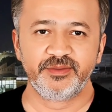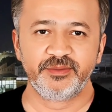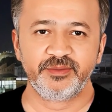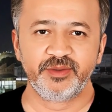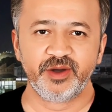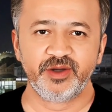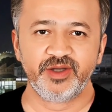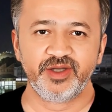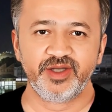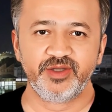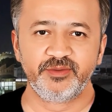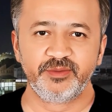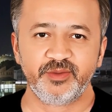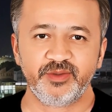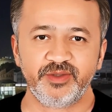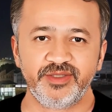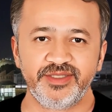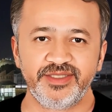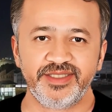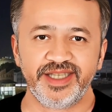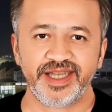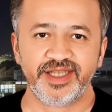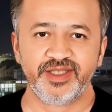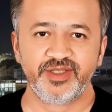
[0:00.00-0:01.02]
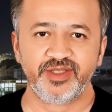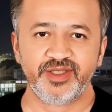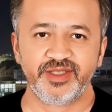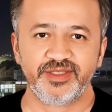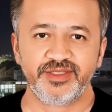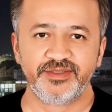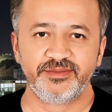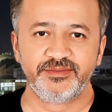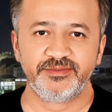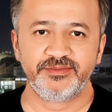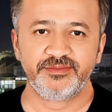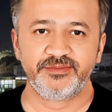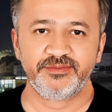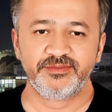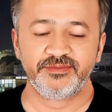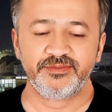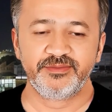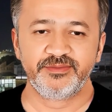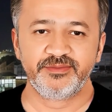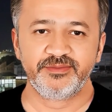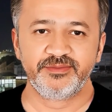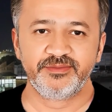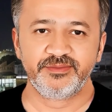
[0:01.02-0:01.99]
Polymerization.
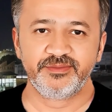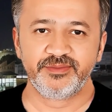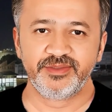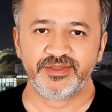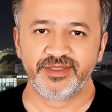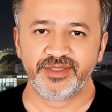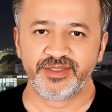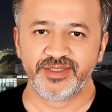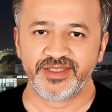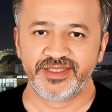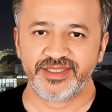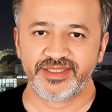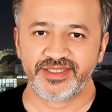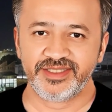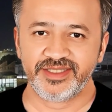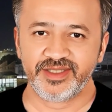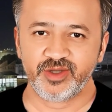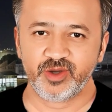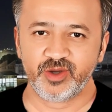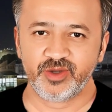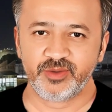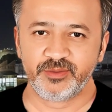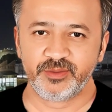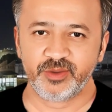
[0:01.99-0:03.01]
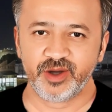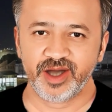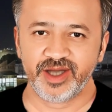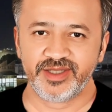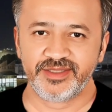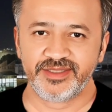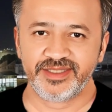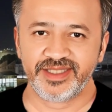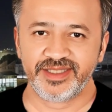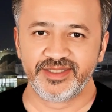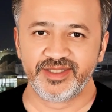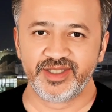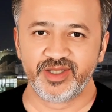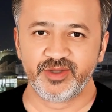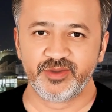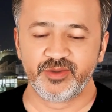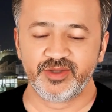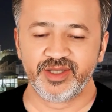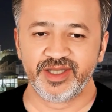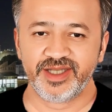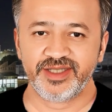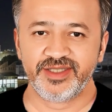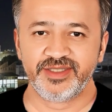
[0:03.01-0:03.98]
This is an old process
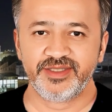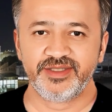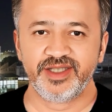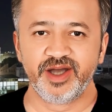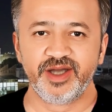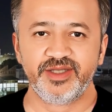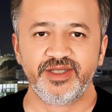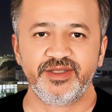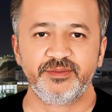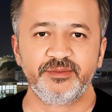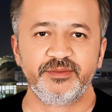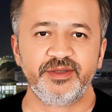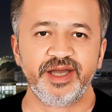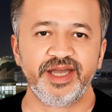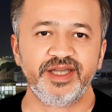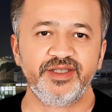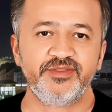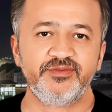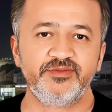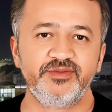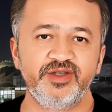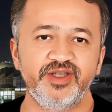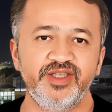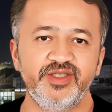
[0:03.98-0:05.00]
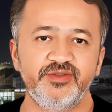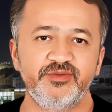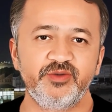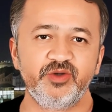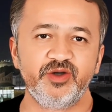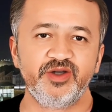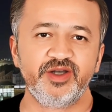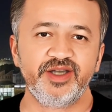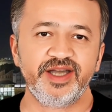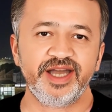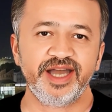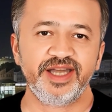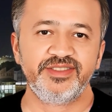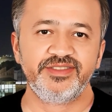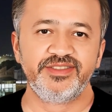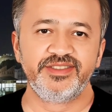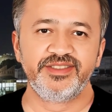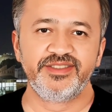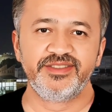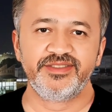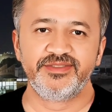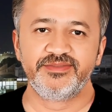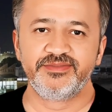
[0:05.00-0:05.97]
using a solid bed of phosphoric
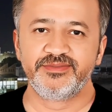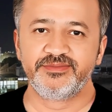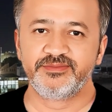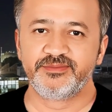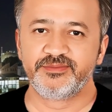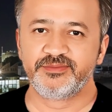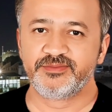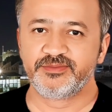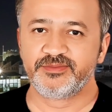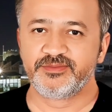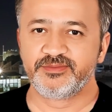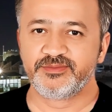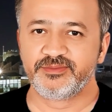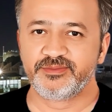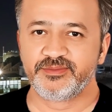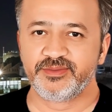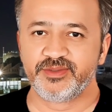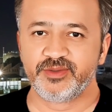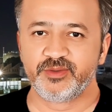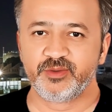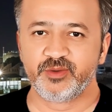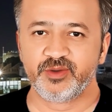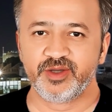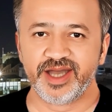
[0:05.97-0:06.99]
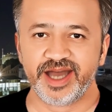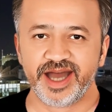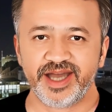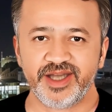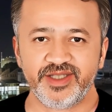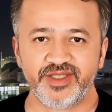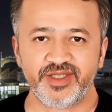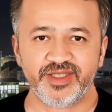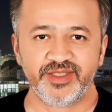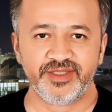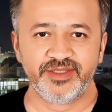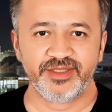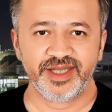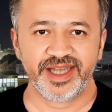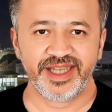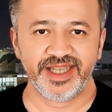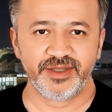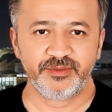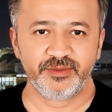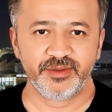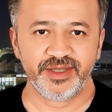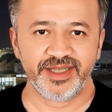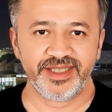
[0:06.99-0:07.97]
acid. Reaction
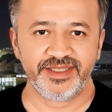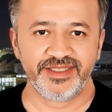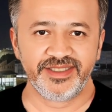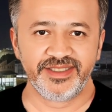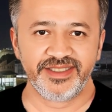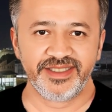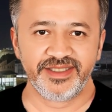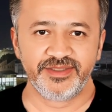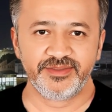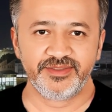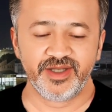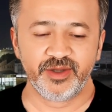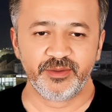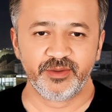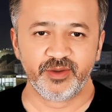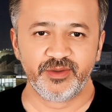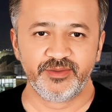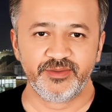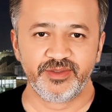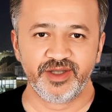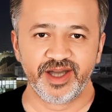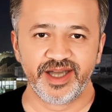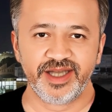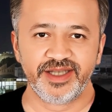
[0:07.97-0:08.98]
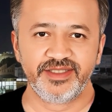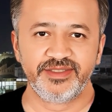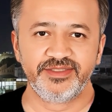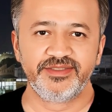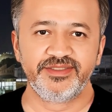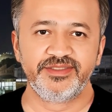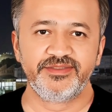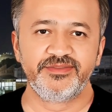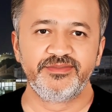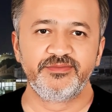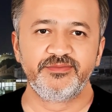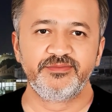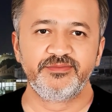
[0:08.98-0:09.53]
takes place in the vapor phase.